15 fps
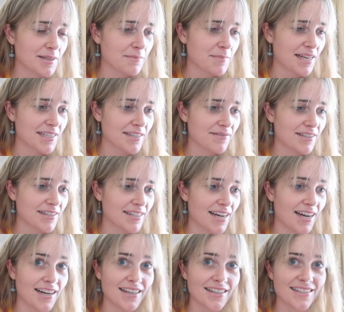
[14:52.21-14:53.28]
some massive
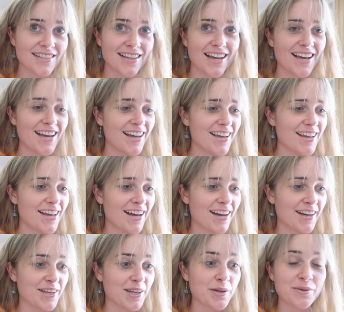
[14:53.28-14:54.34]
stars.
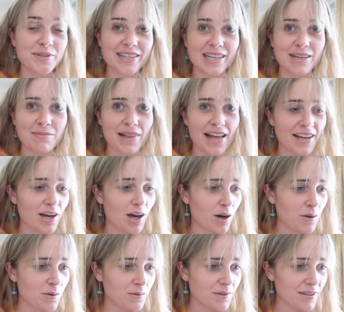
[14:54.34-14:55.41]
using a black
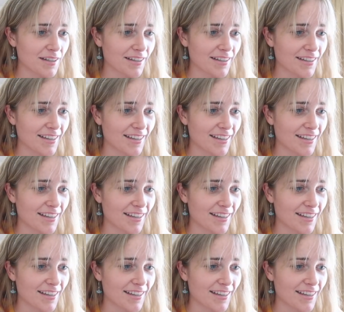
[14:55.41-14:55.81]
hole.